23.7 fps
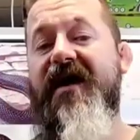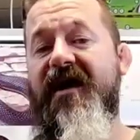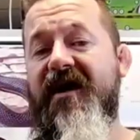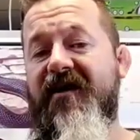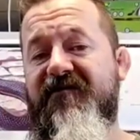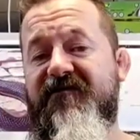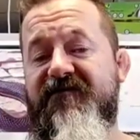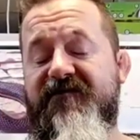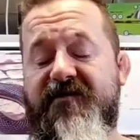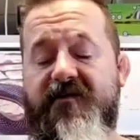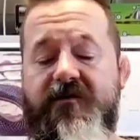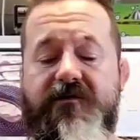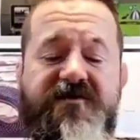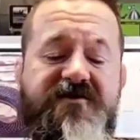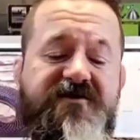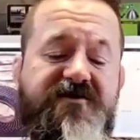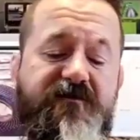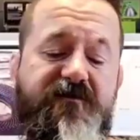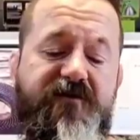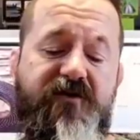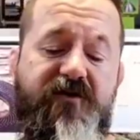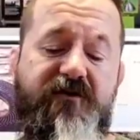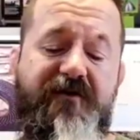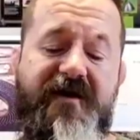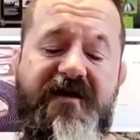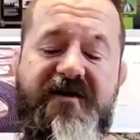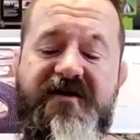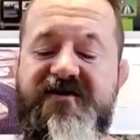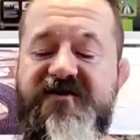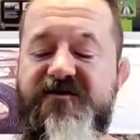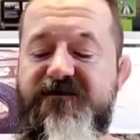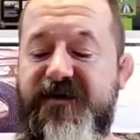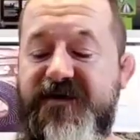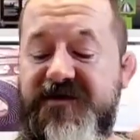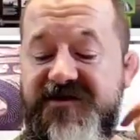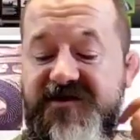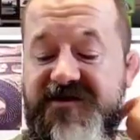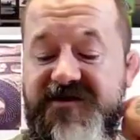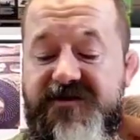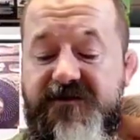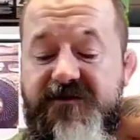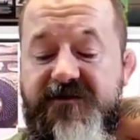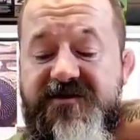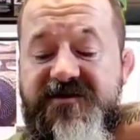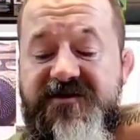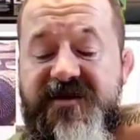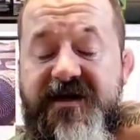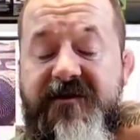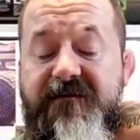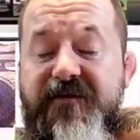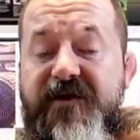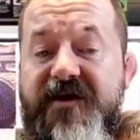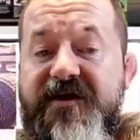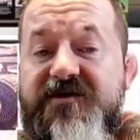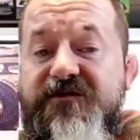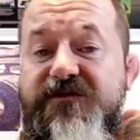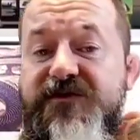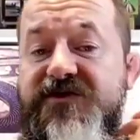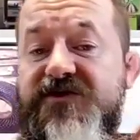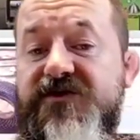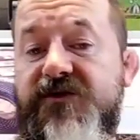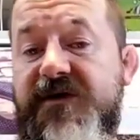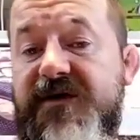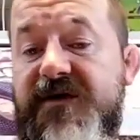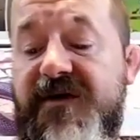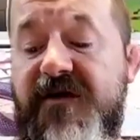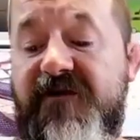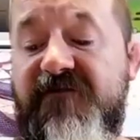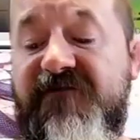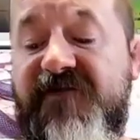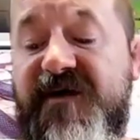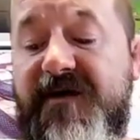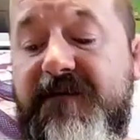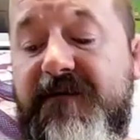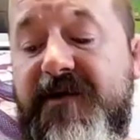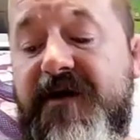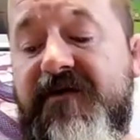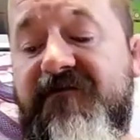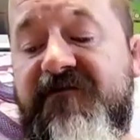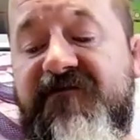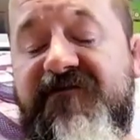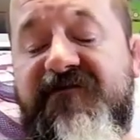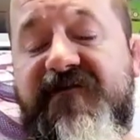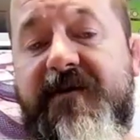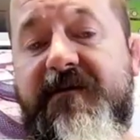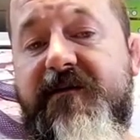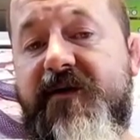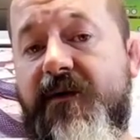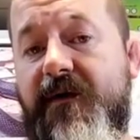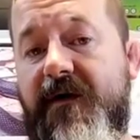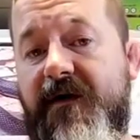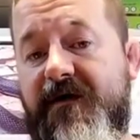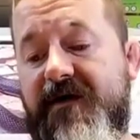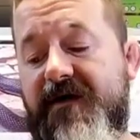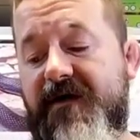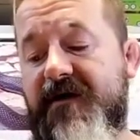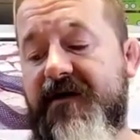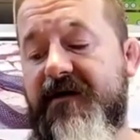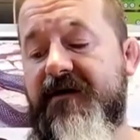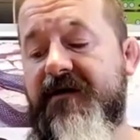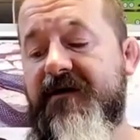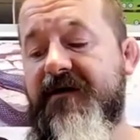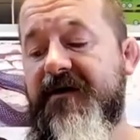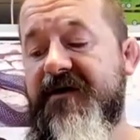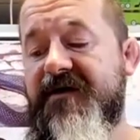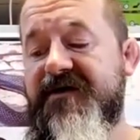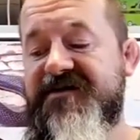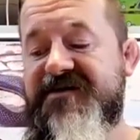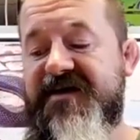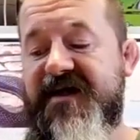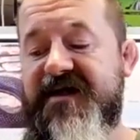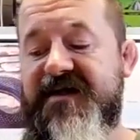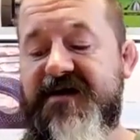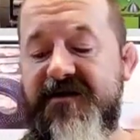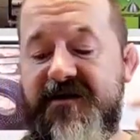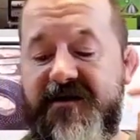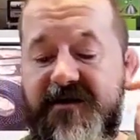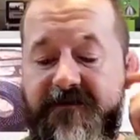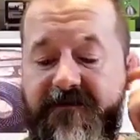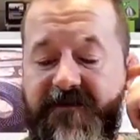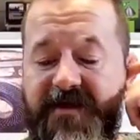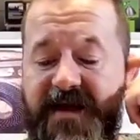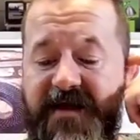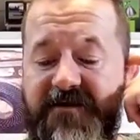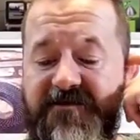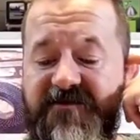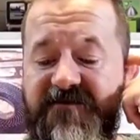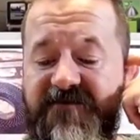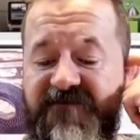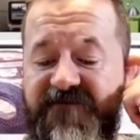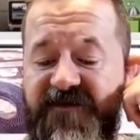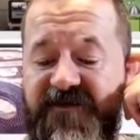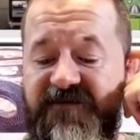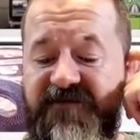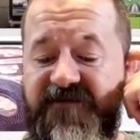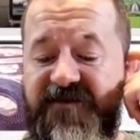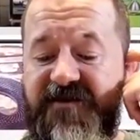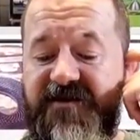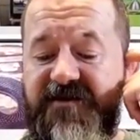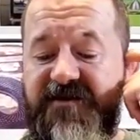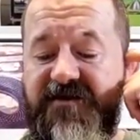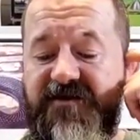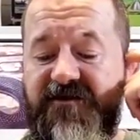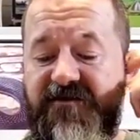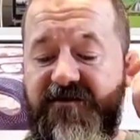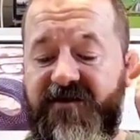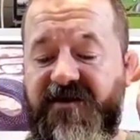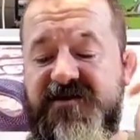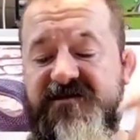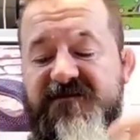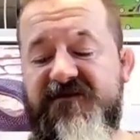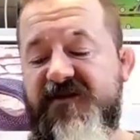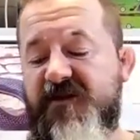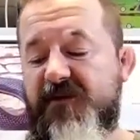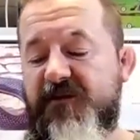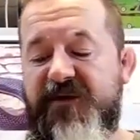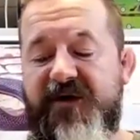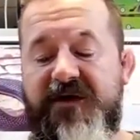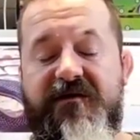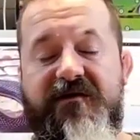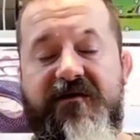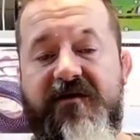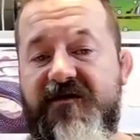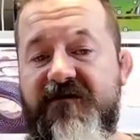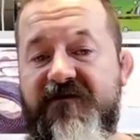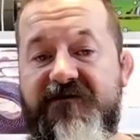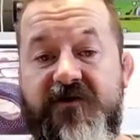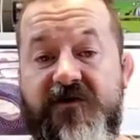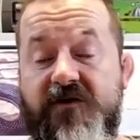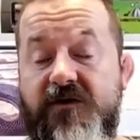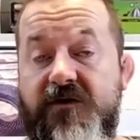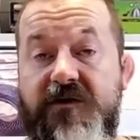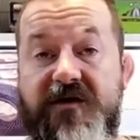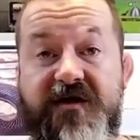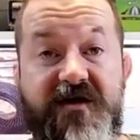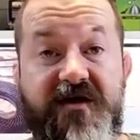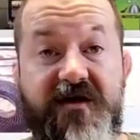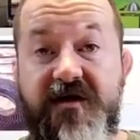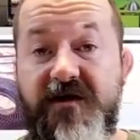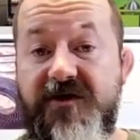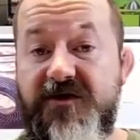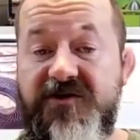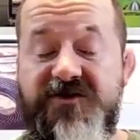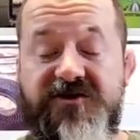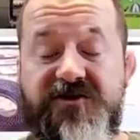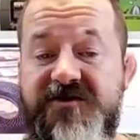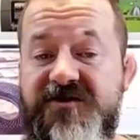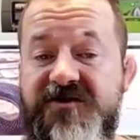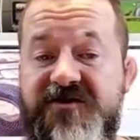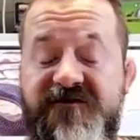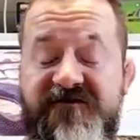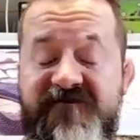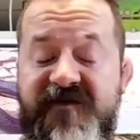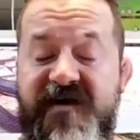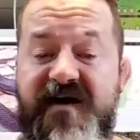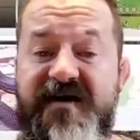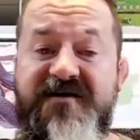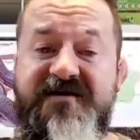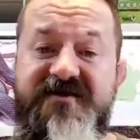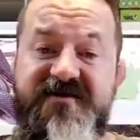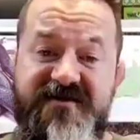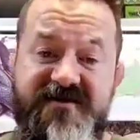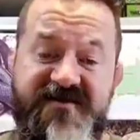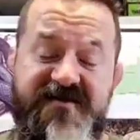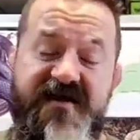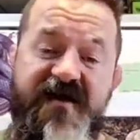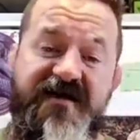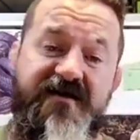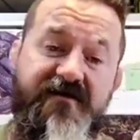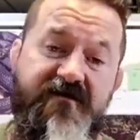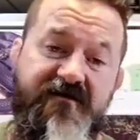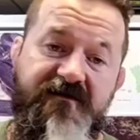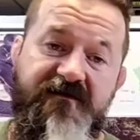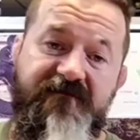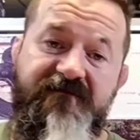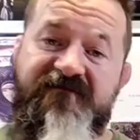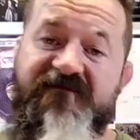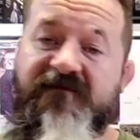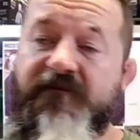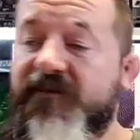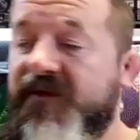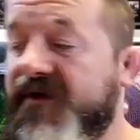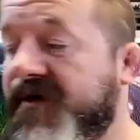If you were to brumate this species, it would take place between November and February. Taking them down to 15 degrees for the period of cooling should suffice to cycle them for